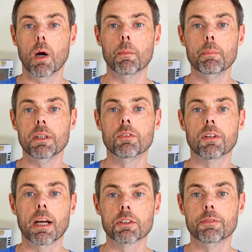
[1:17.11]
I'm a big
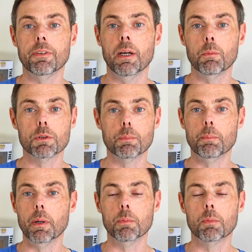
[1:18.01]
slasher fan, which
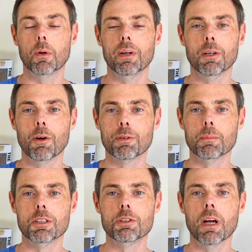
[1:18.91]
people probably know from
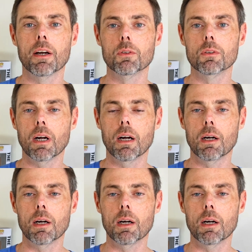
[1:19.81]
this channel,